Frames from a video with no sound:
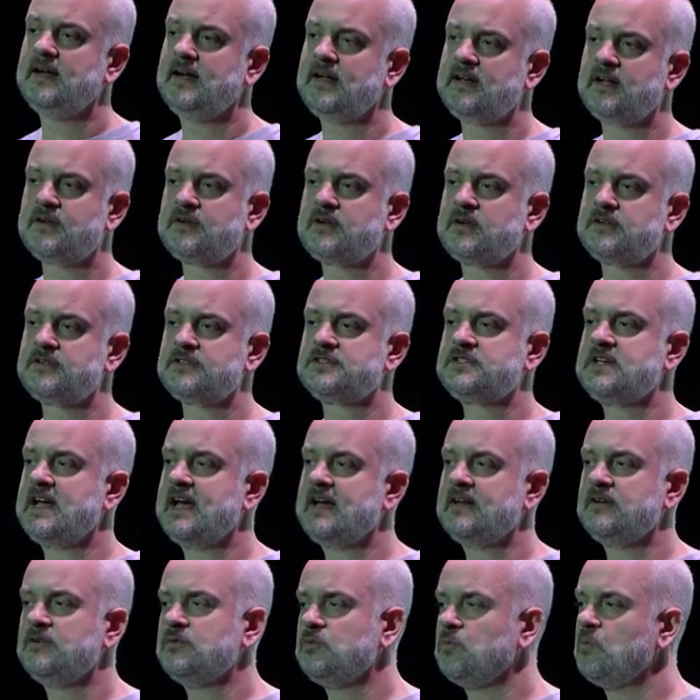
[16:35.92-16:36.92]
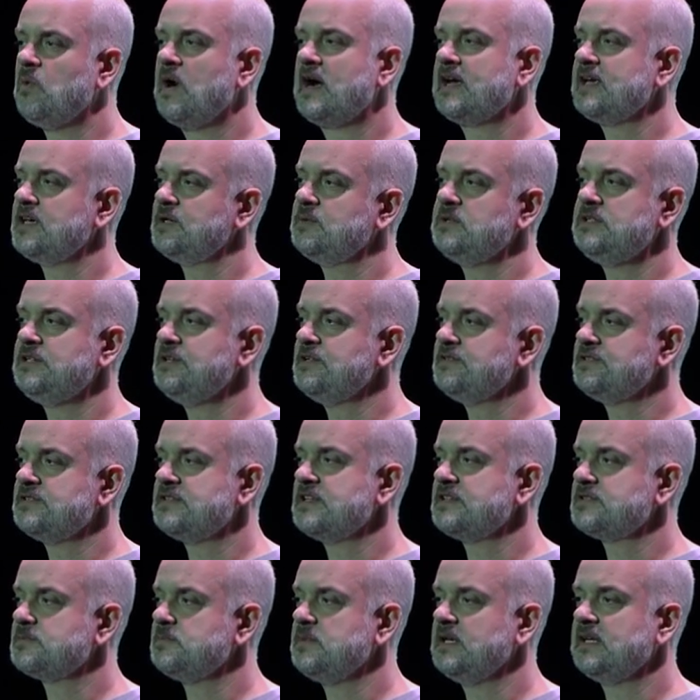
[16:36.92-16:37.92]
don't understand why you would use this
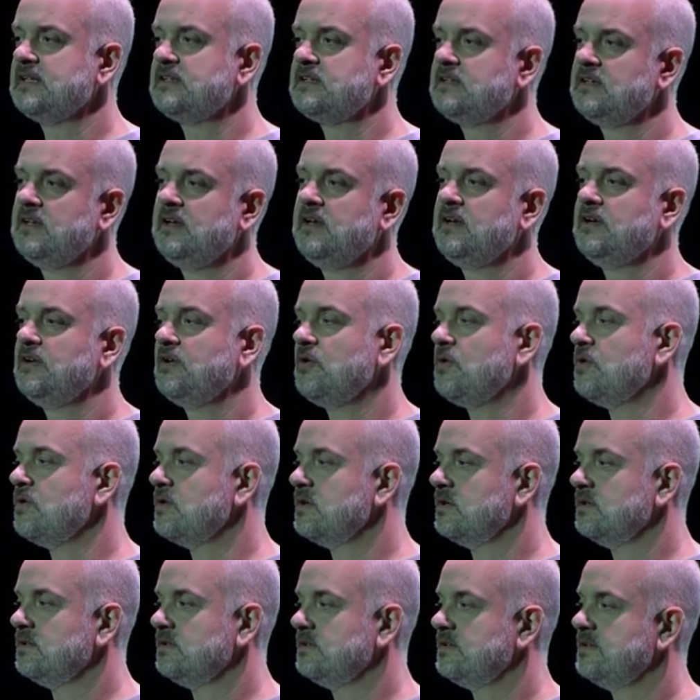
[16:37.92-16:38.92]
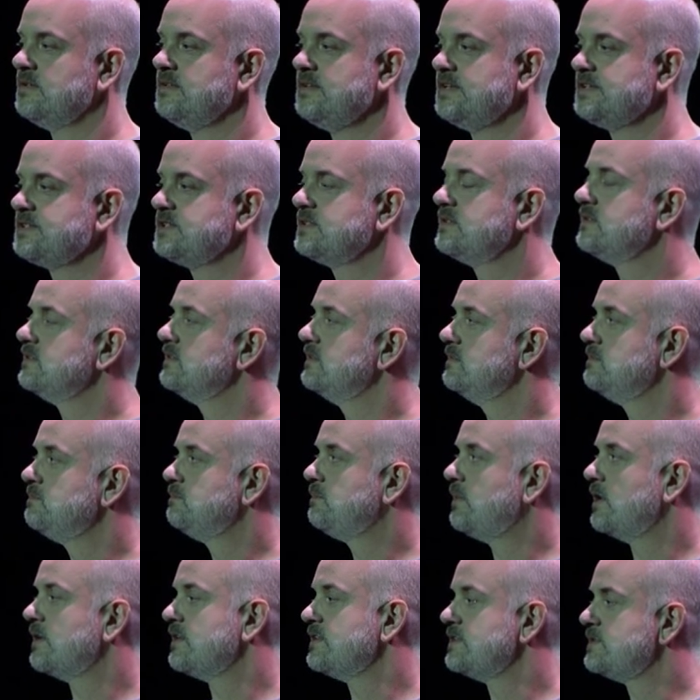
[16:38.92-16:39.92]
bit or this
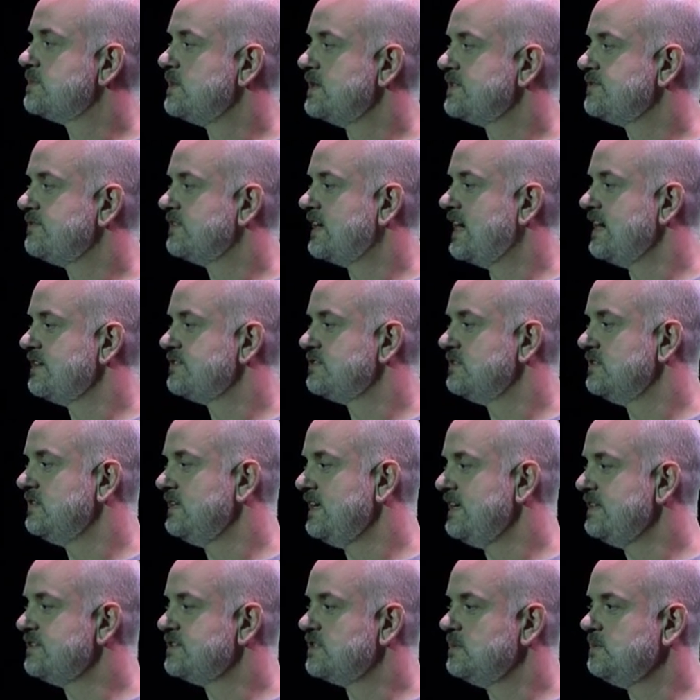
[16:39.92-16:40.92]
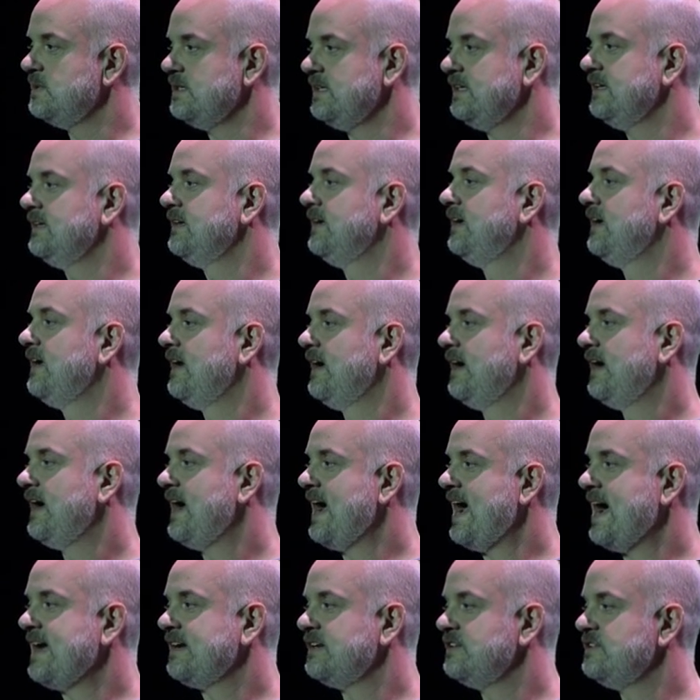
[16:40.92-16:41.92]
part of the specification needs to be
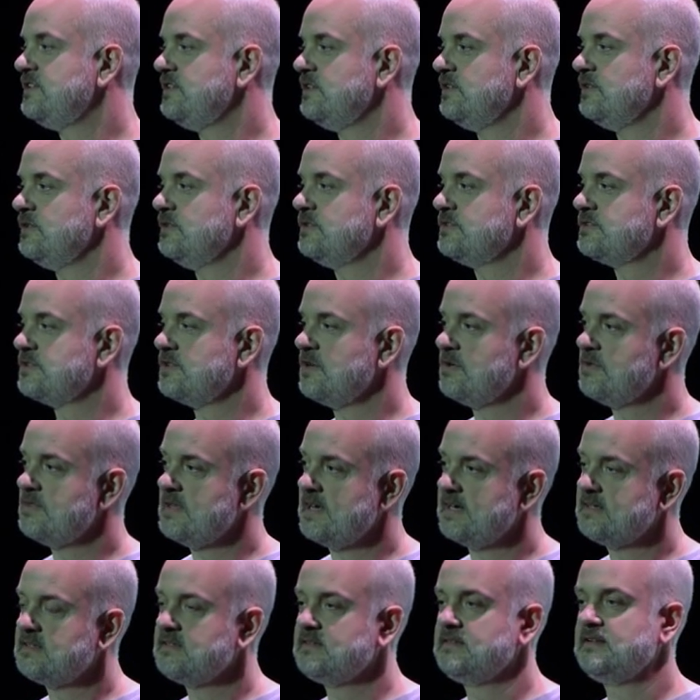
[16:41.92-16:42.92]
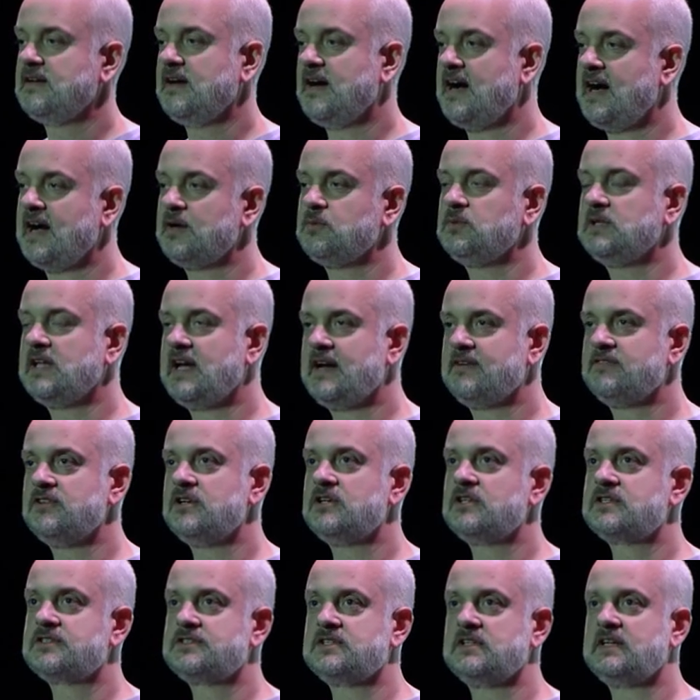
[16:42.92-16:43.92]
added to so that I will have the
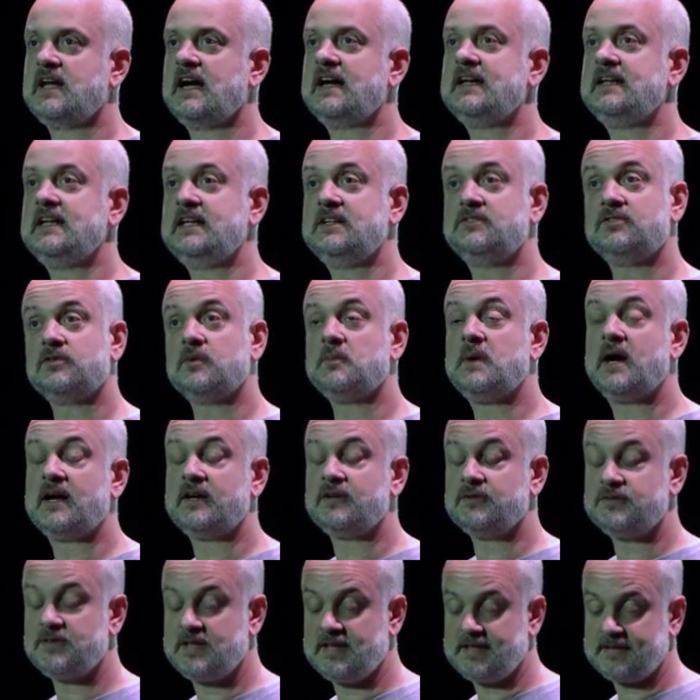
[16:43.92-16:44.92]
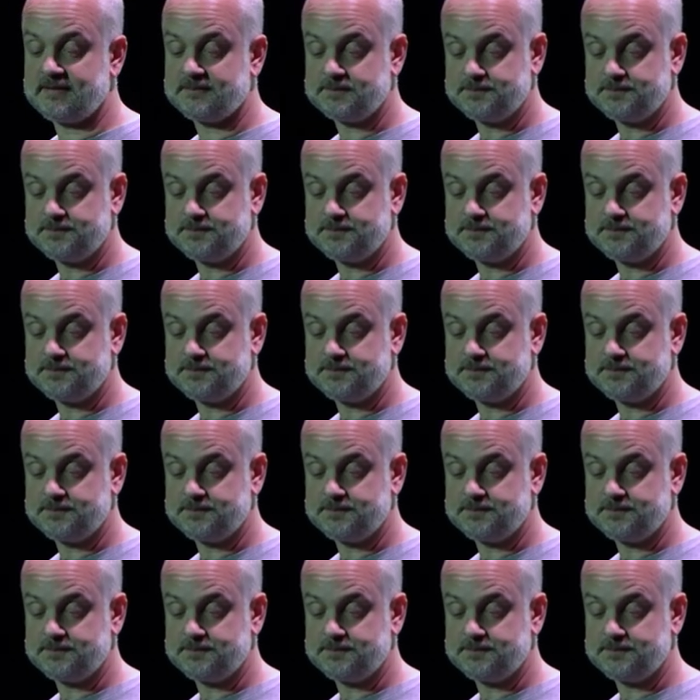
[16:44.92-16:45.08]
hooks that I need for my own thing.